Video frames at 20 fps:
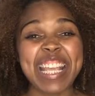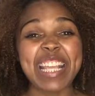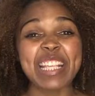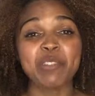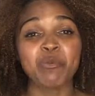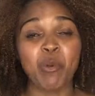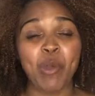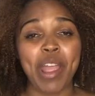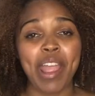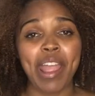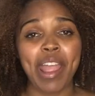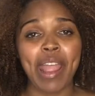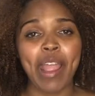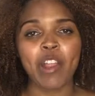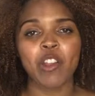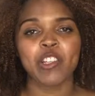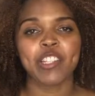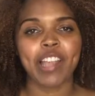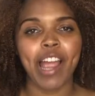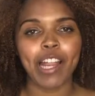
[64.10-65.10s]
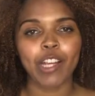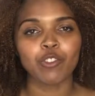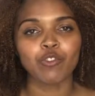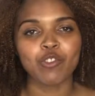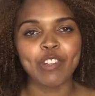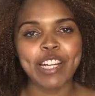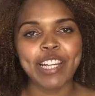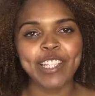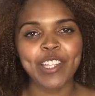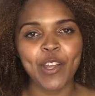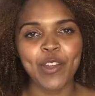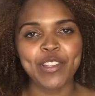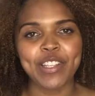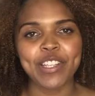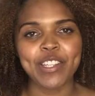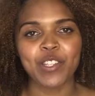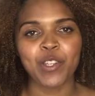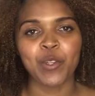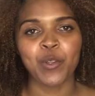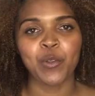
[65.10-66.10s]
is where Jack really goes
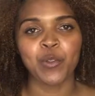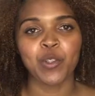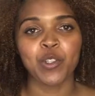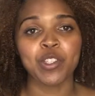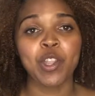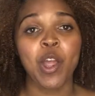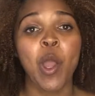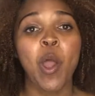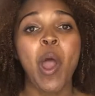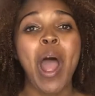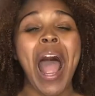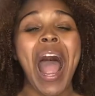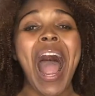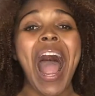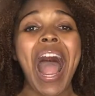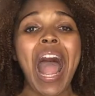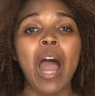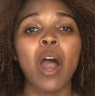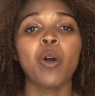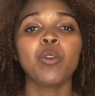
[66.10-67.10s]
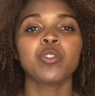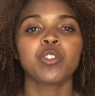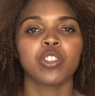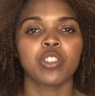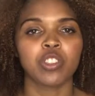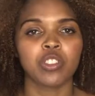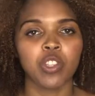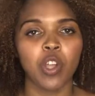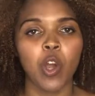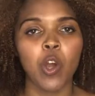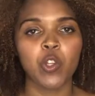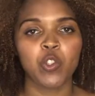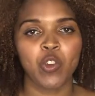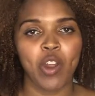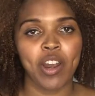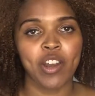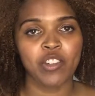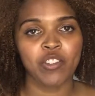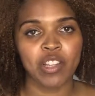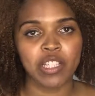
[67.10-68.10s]
into just how to start
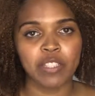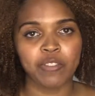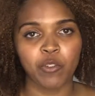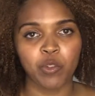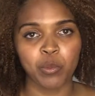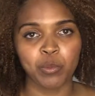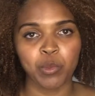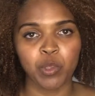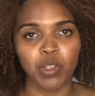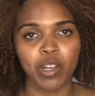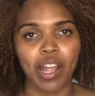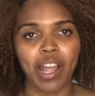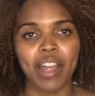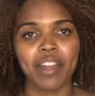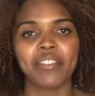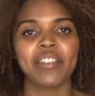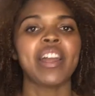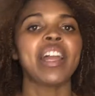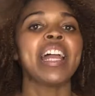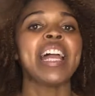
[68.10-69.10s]
trying to transform your life.